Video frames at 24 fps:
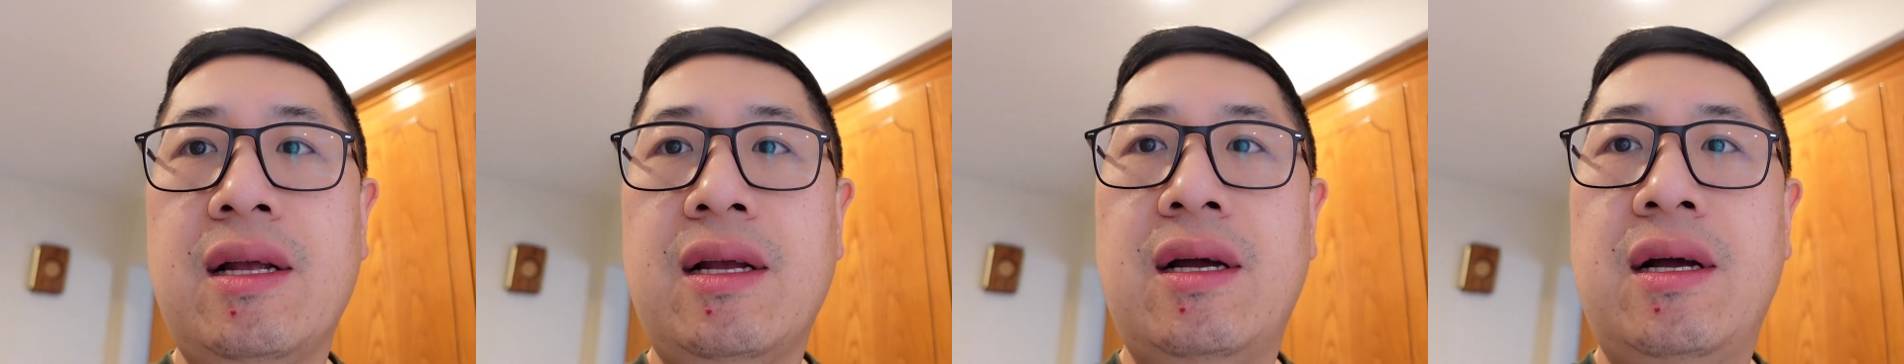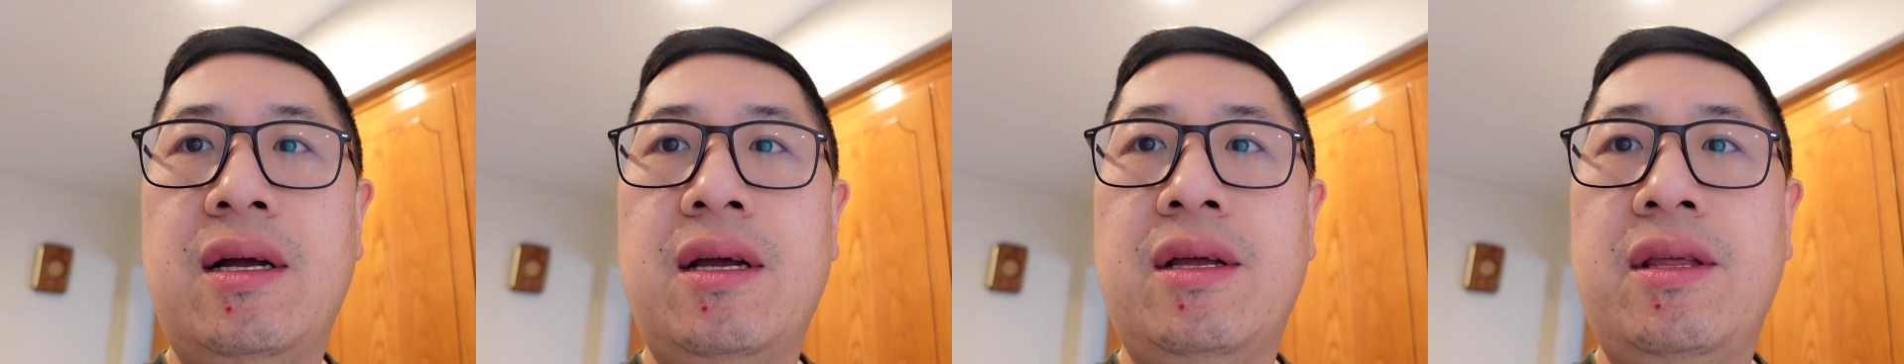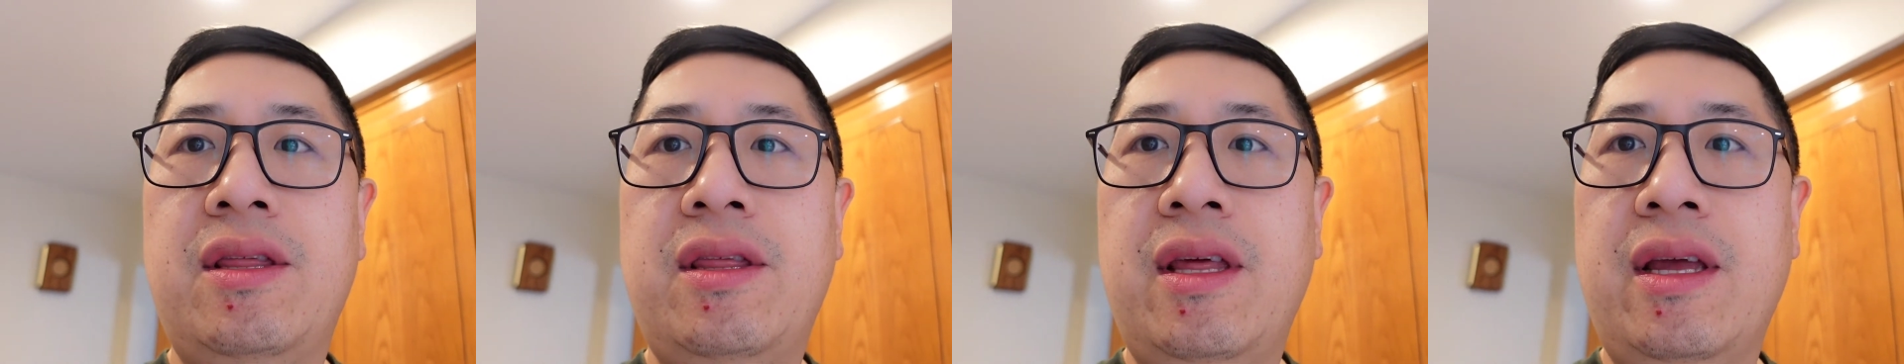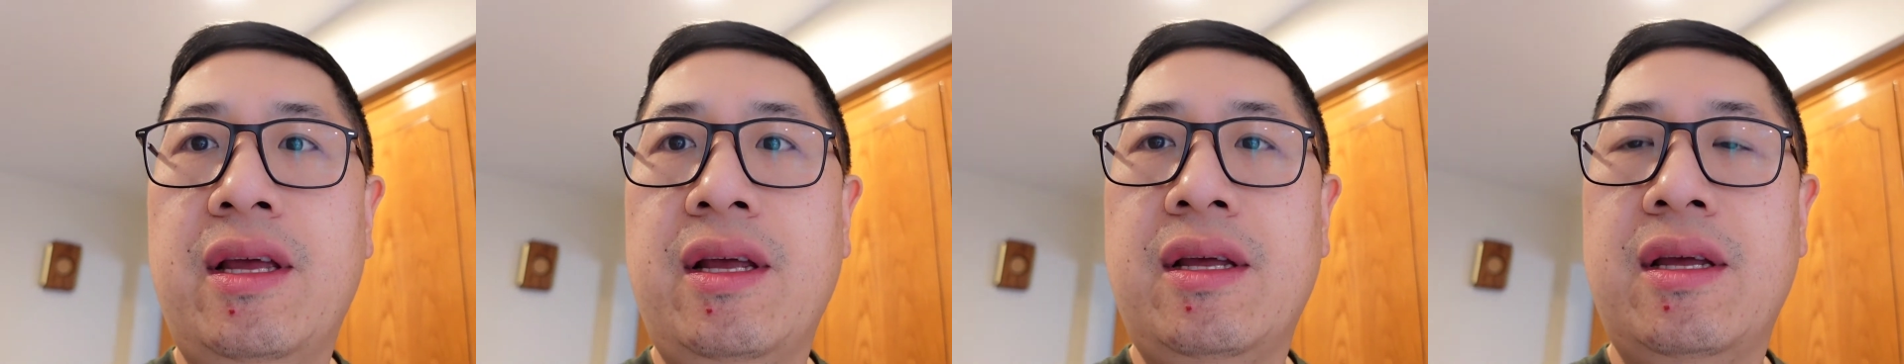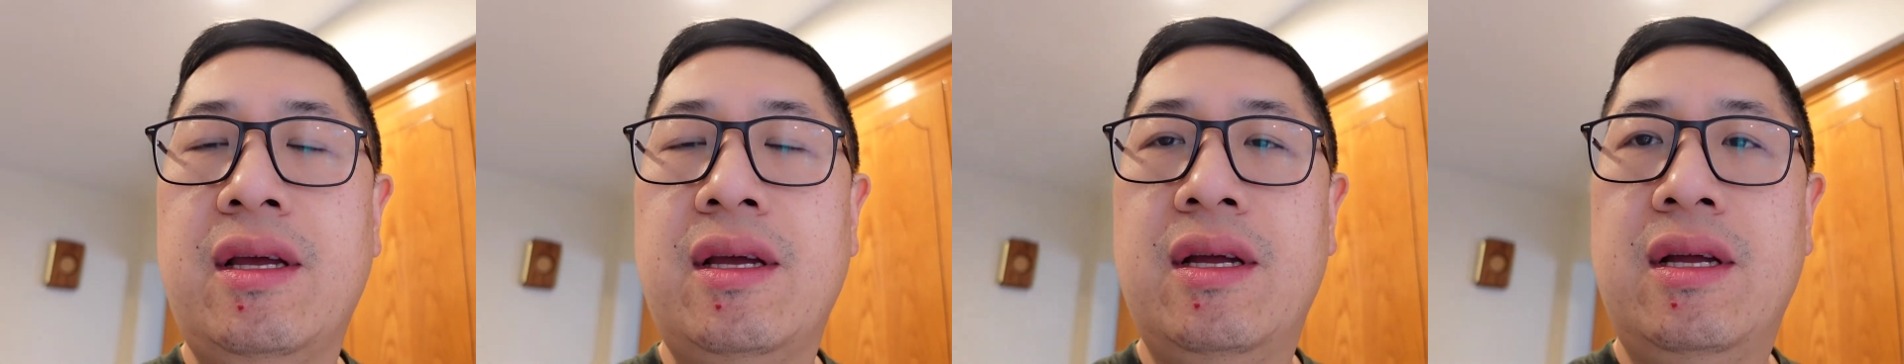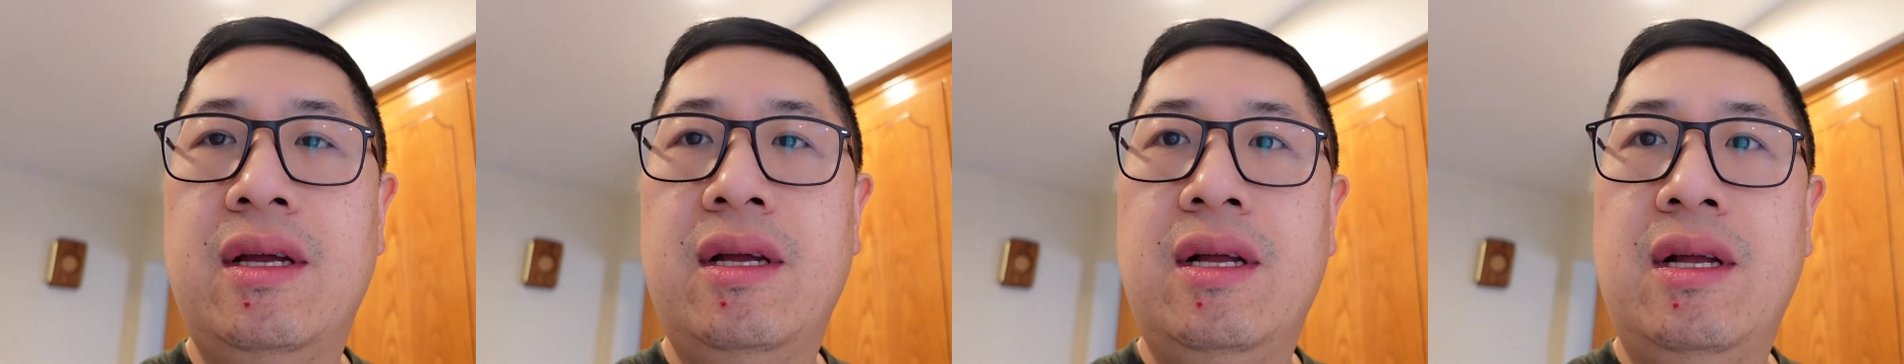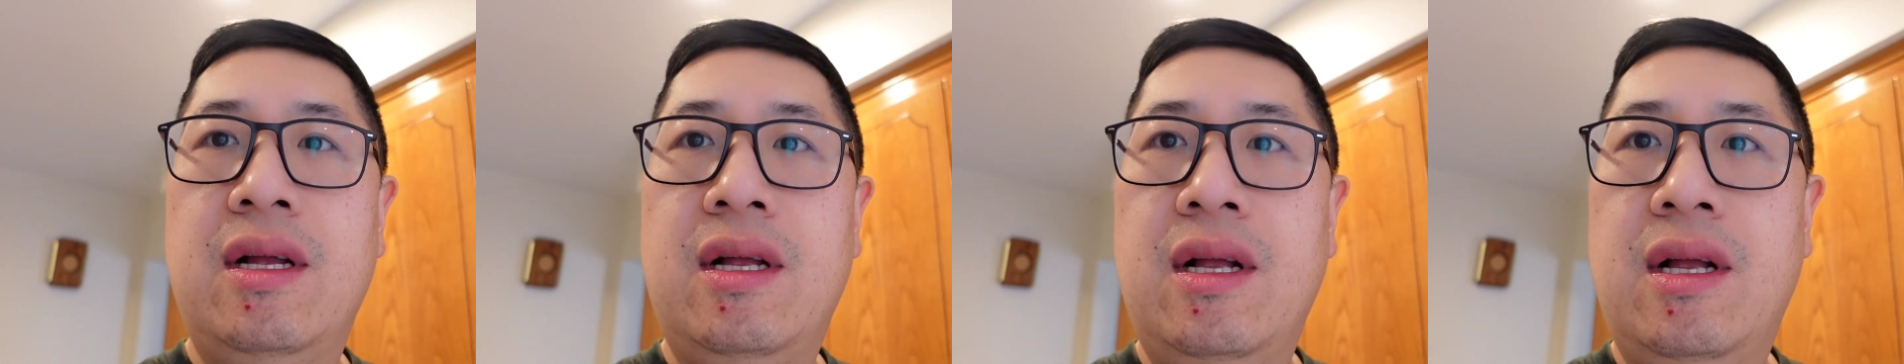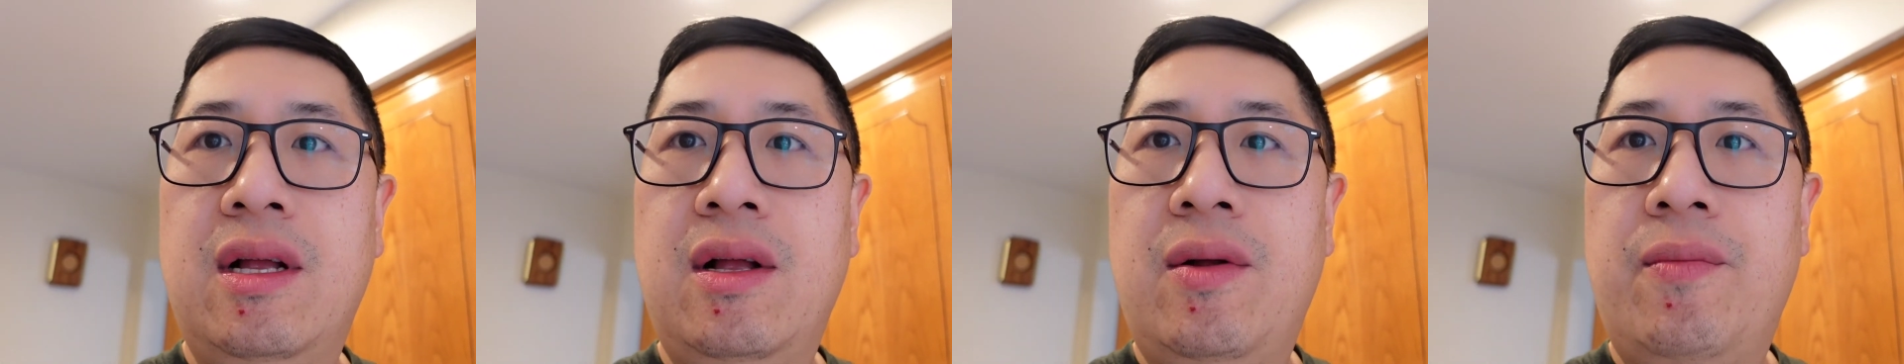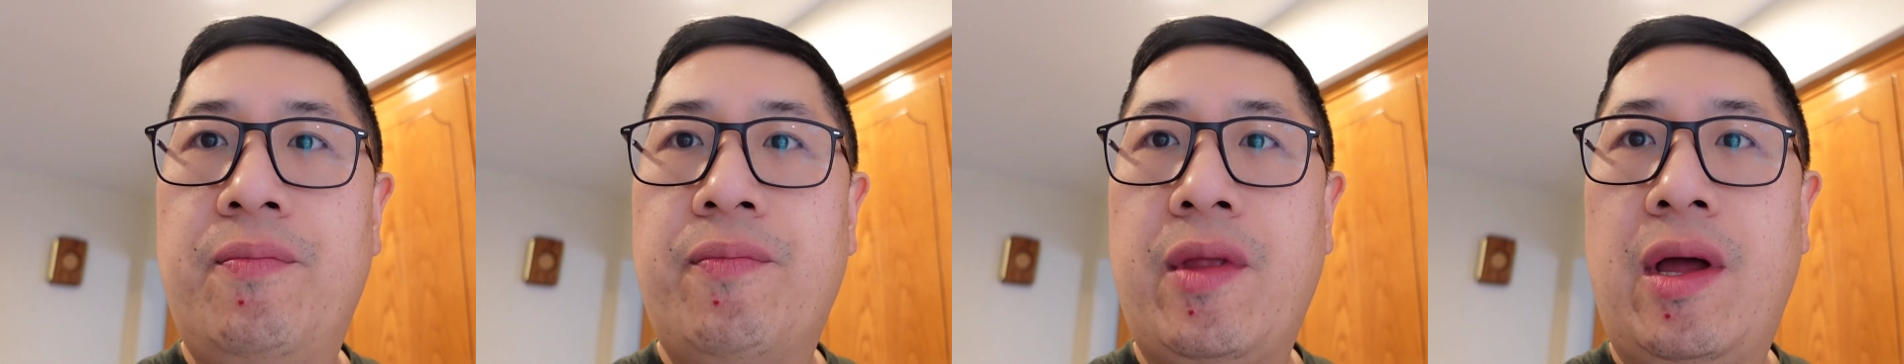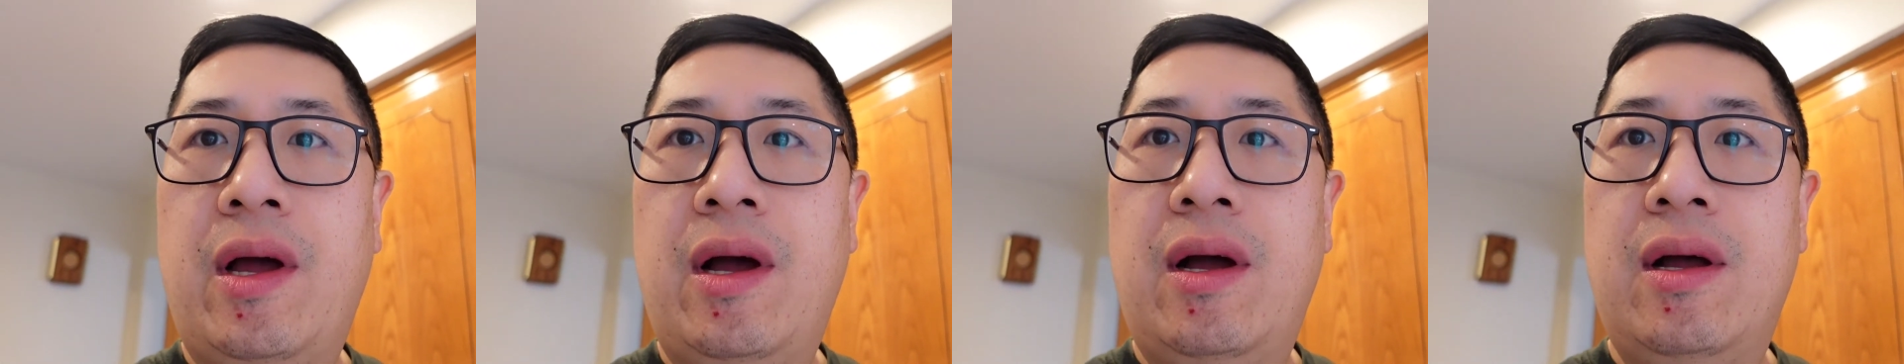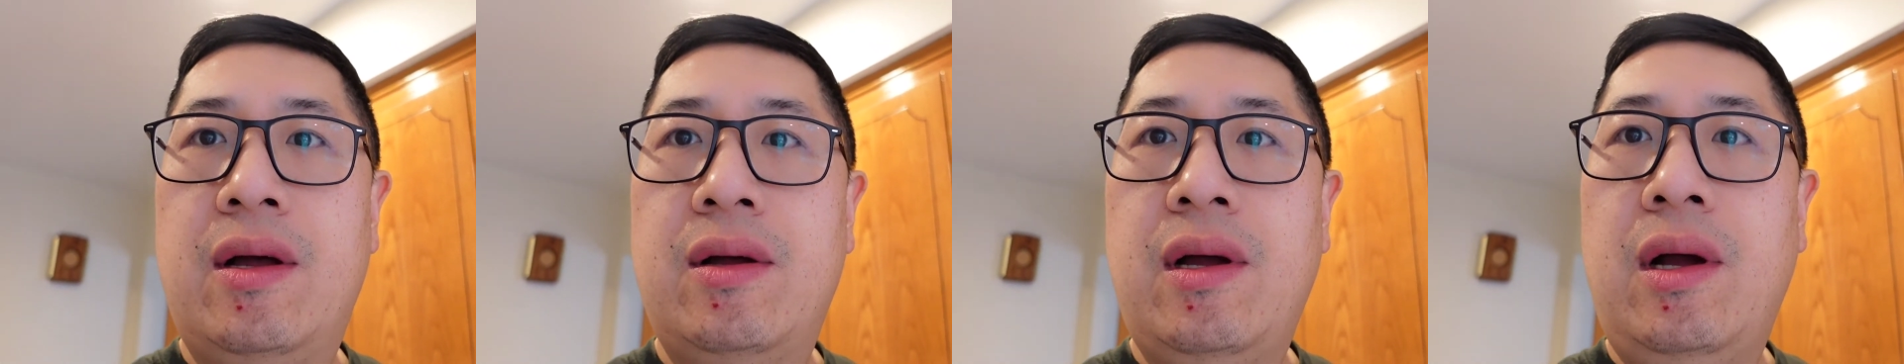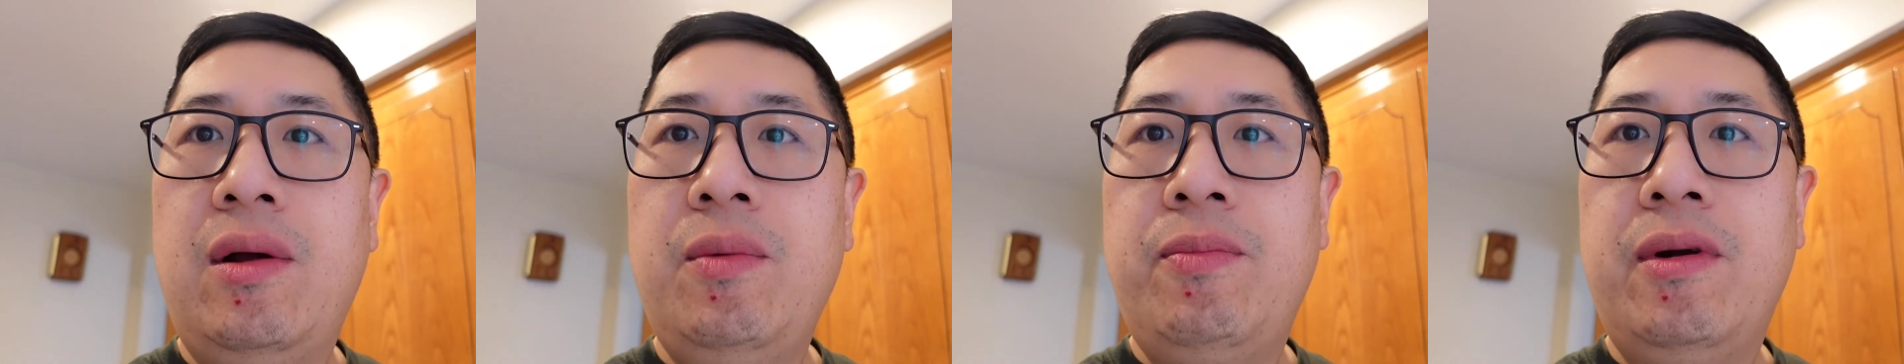I think I'd